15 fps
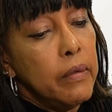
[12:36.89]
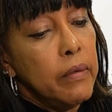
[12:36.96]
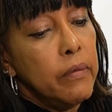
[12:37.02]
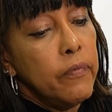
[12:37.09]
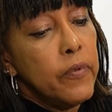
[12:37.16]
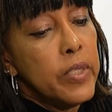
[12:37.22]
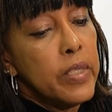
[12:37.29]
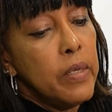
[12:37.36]

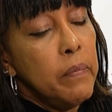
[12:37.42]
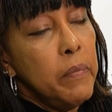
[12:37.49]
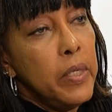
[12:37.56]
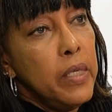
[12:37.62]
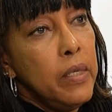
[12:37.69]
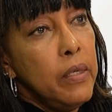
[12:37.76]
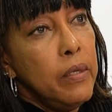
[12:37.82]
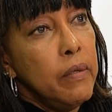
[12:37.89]
for
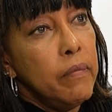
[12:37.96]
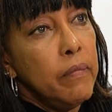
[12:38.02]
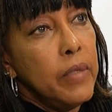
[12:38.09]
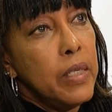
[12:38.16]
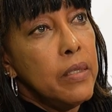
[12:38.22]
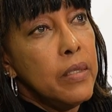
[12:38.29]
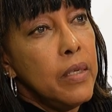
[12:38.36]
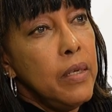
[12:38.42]
somebody,
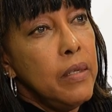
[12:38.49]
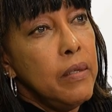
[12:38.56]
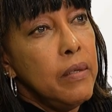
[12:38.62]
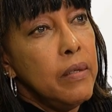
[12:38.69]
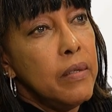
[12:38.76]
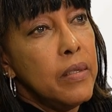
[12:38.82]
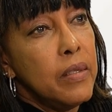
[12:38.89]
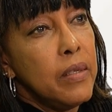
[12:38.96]
let's say
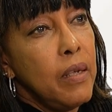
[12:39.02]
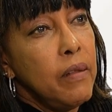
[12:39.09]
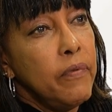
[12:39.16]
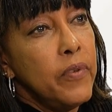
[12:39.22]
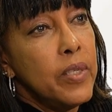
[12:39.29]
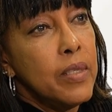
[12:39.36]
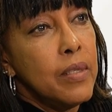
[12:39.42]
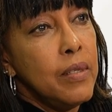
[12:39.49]
their
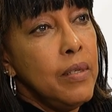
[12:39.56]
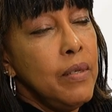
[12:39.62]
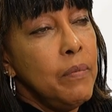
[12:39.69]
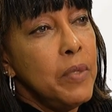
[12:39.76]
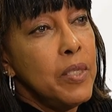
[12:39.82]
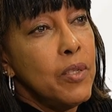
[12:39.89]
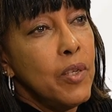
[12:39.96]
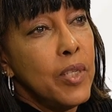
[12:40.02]

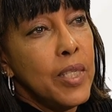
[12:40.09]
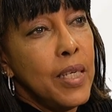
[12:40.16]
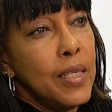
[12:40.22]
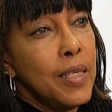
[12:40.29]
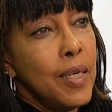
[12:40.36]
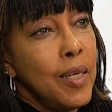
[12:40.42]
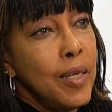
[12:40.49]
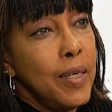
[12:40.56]
self-esteem is not
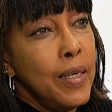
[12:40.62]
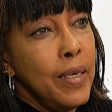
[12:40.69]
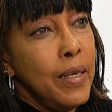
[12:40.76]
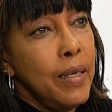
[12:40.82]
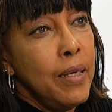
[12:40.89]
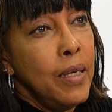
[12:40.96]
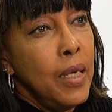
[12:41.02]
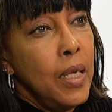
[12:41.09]
that
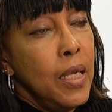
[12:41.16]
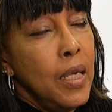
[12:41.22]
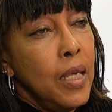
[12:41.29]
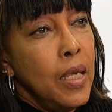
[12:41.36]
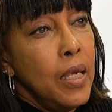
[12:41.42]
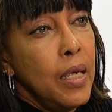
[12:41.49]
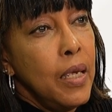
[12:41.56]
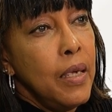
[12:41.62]
high
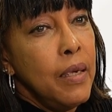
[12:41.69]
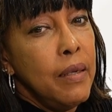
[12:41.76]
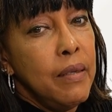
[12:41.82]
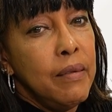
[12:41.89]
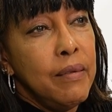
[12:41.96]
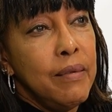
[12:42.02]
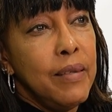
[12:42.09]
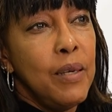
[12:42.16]

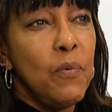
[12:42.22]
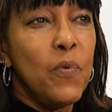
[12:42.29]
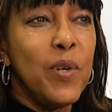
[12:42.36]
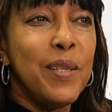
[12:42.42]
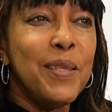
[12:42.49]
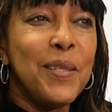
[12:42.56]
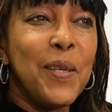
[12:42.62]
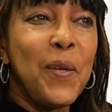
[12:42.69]
and they
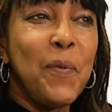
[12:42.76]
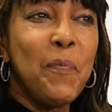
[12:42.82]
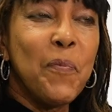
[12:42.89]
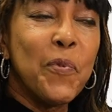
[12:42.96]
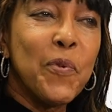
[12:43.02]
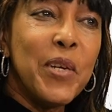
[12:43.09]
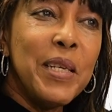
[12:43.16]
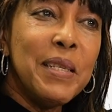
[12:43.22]
want to
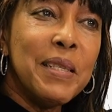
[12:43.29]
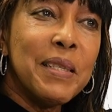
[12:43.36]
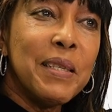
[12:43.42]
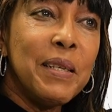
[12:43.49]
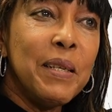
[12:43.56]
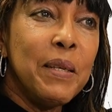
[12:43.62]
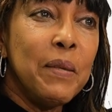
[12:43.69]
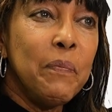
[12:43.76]

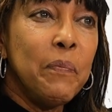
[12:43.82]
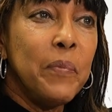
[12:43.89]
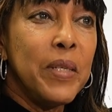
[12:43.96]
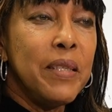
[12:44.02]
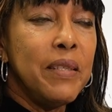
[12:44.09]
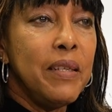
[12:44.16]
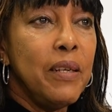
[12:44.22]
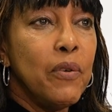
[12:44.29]
embrace it,
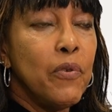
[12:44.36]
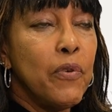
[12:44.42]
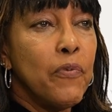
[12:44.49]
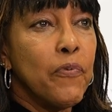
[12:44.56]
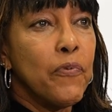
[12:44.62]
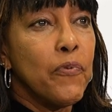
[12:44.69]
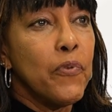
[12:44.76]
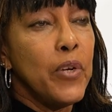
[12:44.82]
but they're
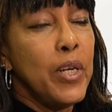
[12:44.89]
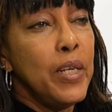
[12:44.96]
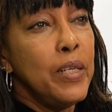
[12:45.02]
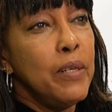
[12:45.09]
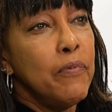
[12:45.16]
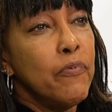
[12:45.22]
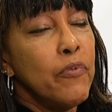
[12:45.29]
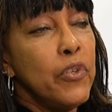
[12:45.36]
afraid of